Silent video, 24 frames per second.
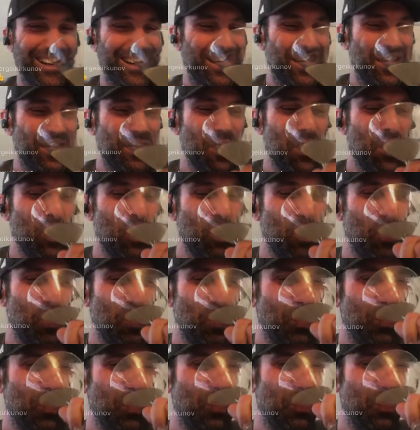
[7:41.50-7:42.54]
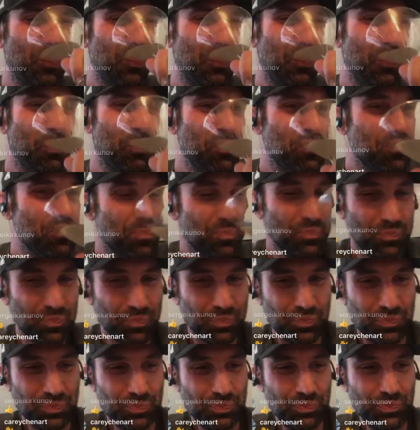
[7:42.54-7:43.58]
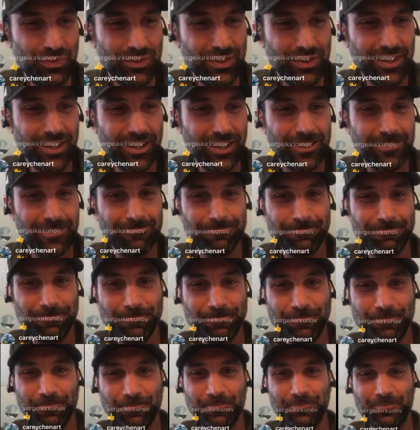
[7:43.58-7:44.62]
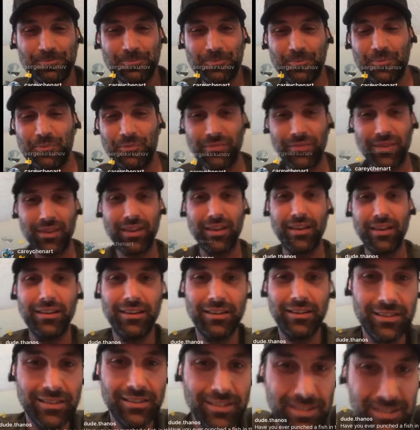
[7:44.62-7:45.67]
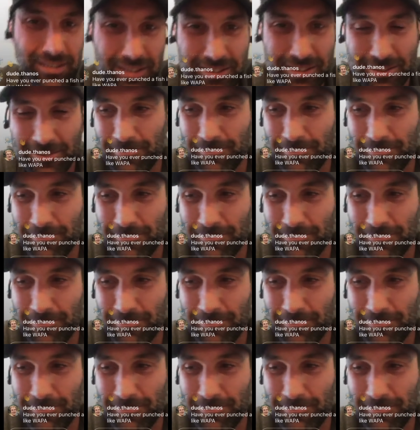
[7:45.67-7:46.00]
Nice. Well, I've done a little bit